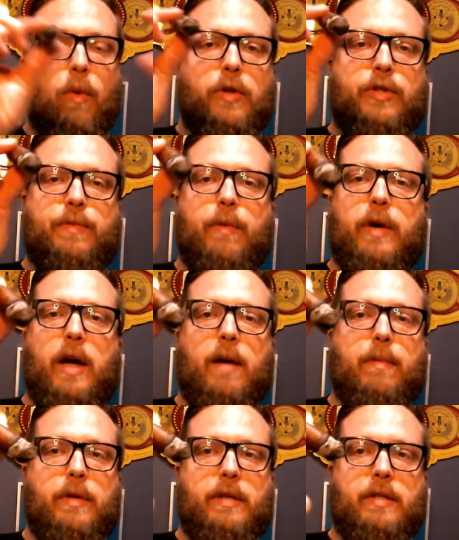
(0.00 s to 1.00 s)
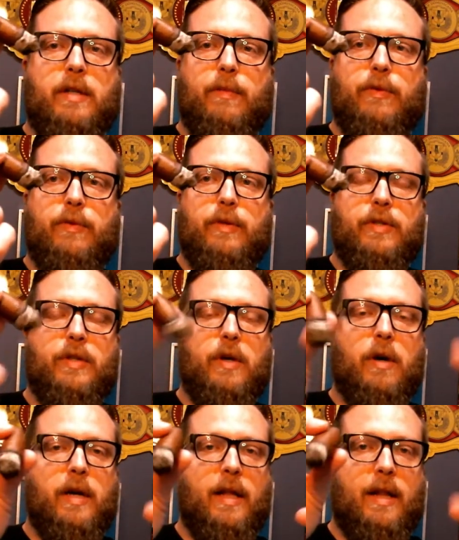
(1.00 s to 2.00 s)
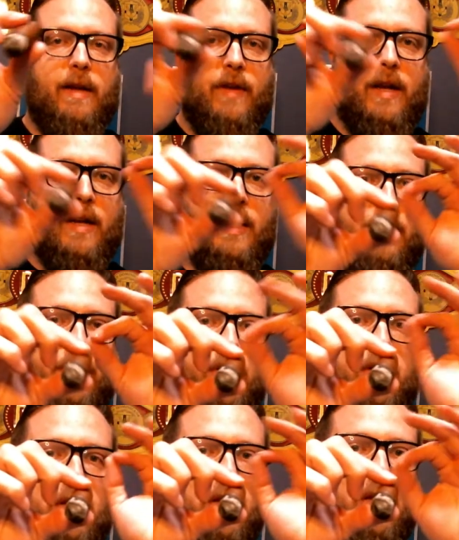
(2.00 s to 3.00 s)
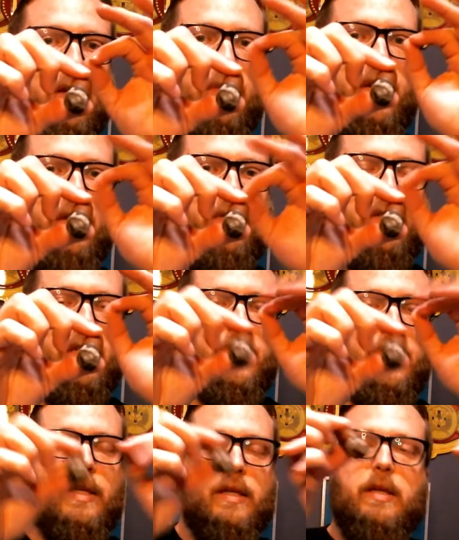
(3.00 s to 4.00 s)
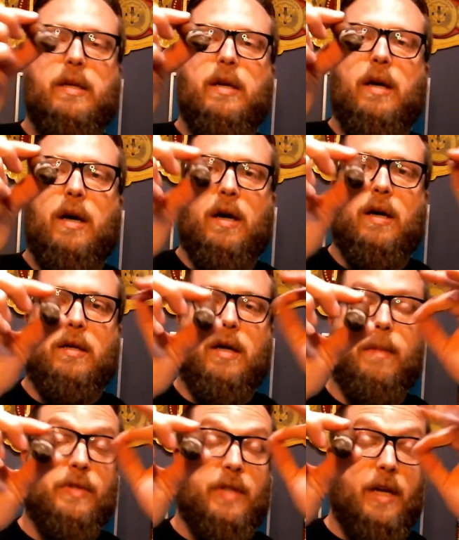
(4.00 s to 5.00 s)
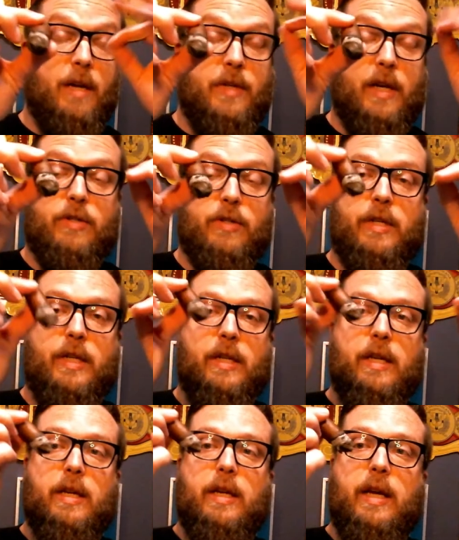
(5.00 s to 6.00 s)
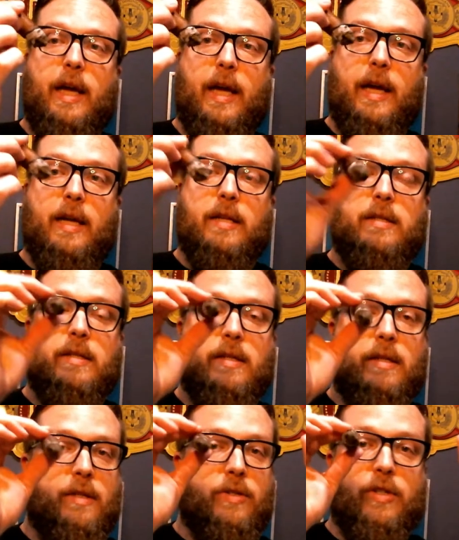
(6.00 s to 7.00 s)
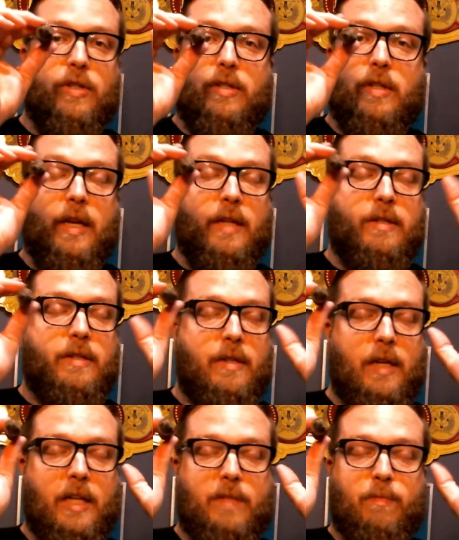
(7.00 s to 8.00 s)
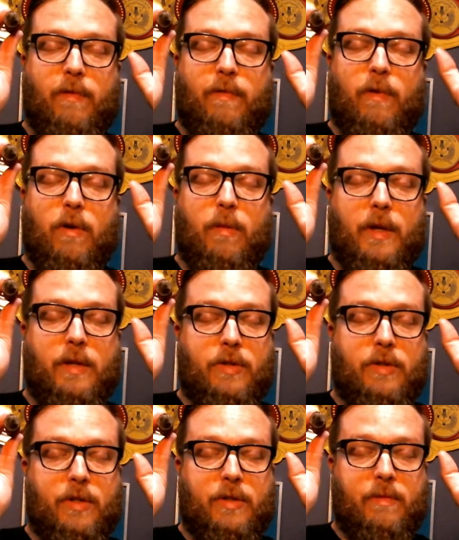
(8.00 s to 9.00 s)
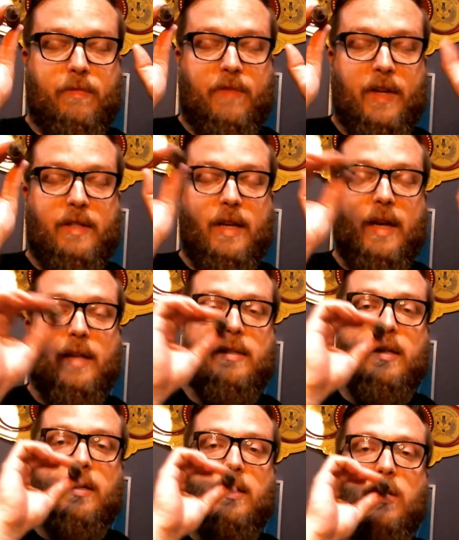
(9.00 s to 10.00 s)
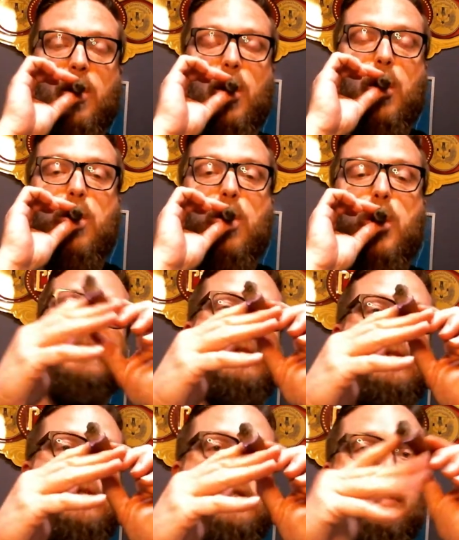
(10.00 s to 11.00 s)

smoke output is coming through the cigar now that I've kind of given a little bit of a dig, uh, a couple times actually, and it's just it's it's performing just fantastic, just